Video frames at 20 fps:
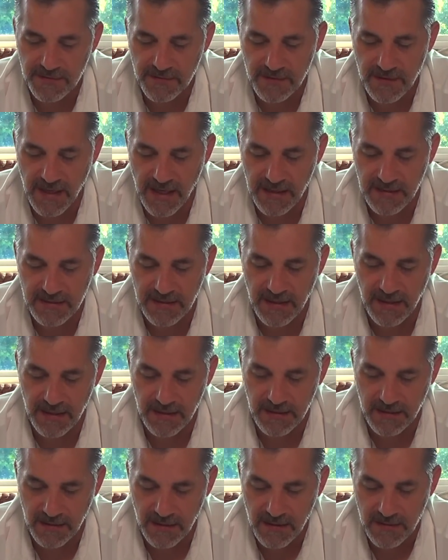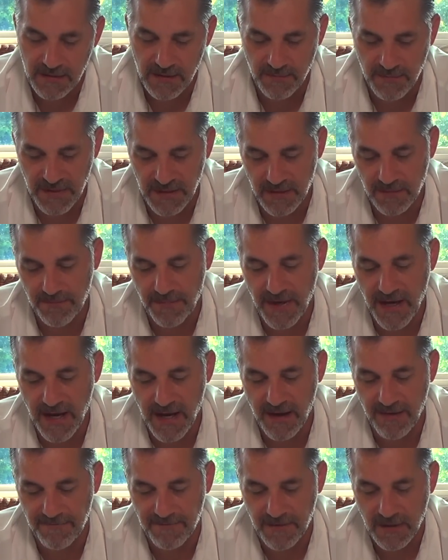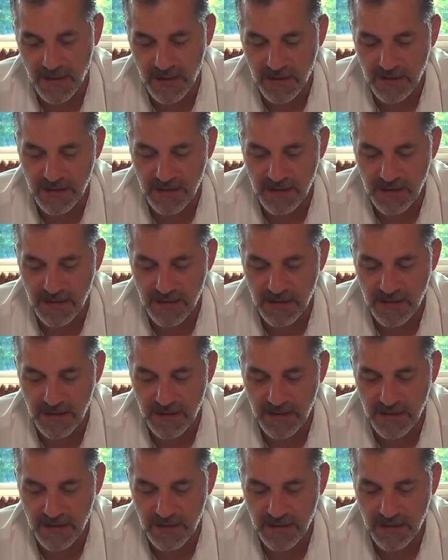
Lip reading: do not take the beaten path.